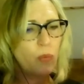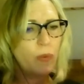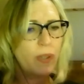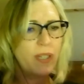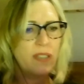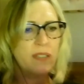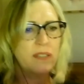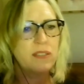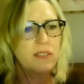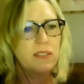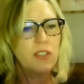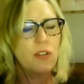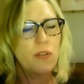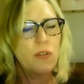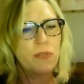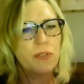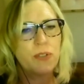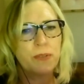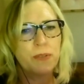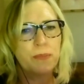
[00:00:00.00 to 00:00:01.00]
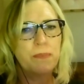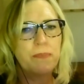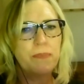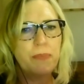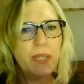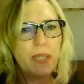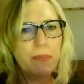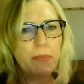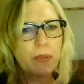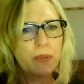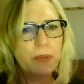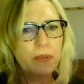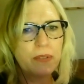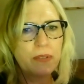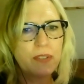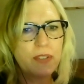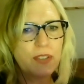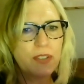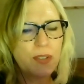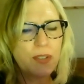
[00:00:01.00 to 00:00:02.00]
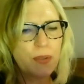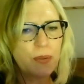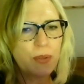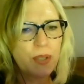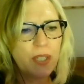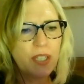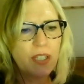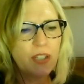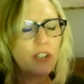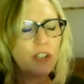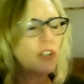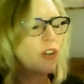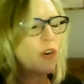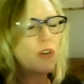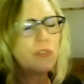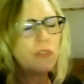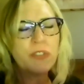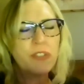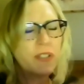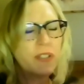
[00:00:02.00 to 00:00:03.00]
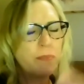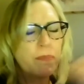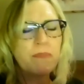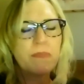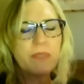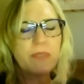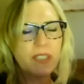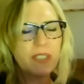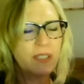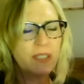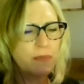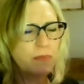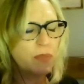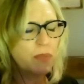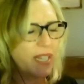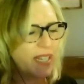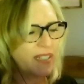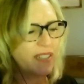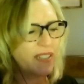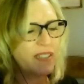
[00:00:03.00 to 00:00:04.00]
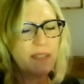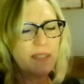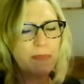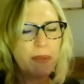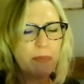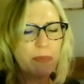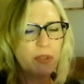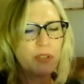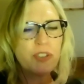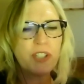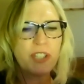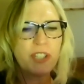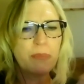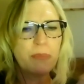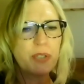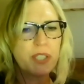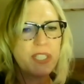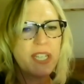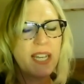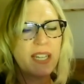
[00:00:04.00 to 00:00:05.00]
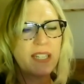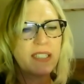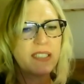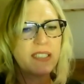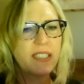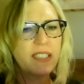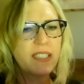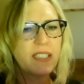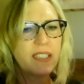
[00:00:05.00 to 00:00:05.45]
well over people, or over the planet that people are trying to protect.